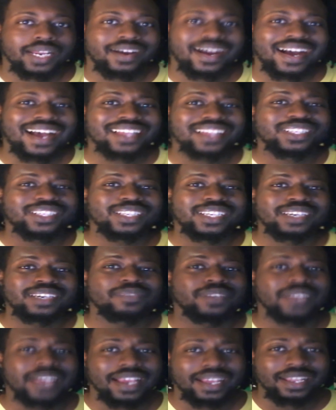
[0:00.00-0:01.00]
Now, I
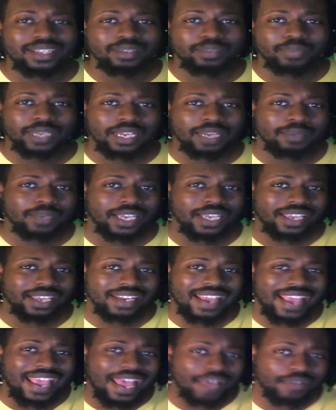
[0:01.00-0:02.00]
live in Alabama,
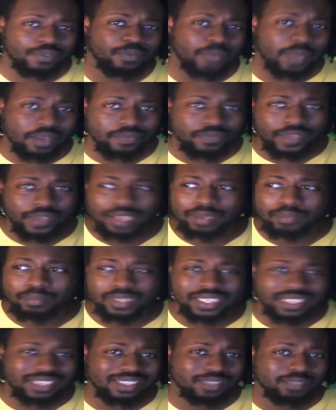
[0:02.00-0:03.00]
and half of my
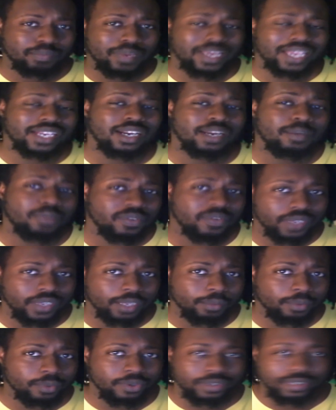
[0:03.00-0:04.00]
family is made up of
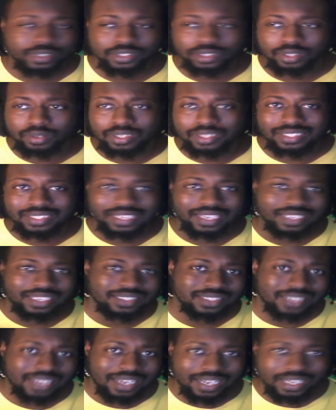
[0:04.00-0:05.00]
immigrants, so this
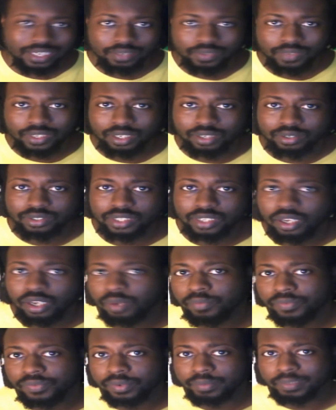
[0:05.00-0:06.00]
hits kind of close to home for